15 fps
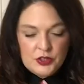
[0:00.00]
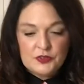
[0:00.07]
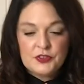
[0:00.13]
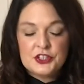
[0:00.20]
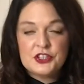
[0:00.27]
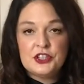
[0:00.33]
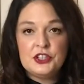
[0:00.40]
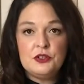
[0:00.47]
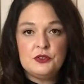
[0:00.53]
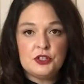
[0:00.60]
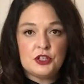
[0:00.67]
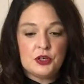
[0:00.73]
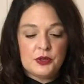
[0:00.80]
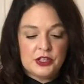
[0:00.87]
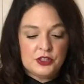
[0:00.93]
the first thing you
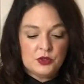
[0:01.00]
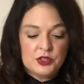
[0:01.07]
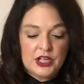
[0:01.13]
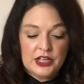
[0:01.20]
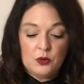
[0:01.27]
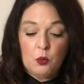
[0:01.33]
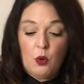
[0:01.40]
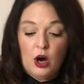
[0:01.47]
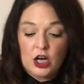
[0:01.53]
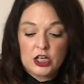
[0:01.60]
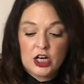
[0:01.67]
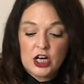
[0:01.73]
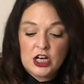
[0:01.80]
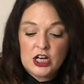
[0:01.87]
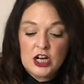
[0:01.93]
do is you take
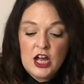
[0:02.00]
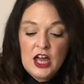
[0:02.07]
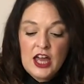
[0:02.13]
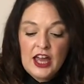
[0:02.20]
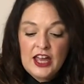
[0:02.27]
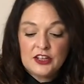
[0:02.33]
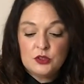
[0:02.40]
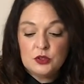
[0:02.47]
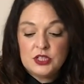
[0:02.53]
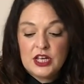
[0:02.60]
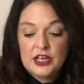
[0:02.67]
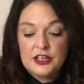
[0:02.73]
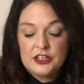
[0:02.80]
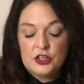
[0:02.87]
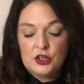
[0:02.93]
water and you
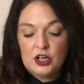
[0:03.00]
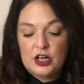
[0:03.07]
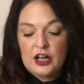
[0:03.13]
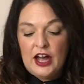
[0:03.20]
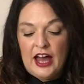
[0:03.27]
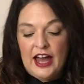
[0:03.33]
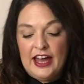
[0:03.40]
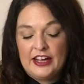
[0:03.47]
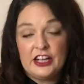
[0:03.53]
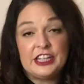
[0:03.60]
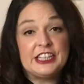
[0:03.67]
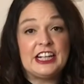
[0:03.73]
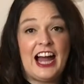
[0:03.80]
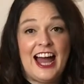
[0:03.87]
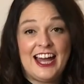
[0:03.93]
take your
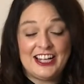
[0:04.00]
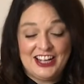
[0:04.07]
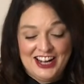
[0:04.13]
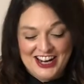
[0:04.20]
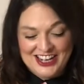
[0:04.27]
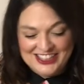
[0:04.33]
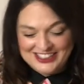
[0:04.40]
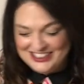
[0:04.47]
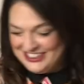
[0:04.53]
agar, a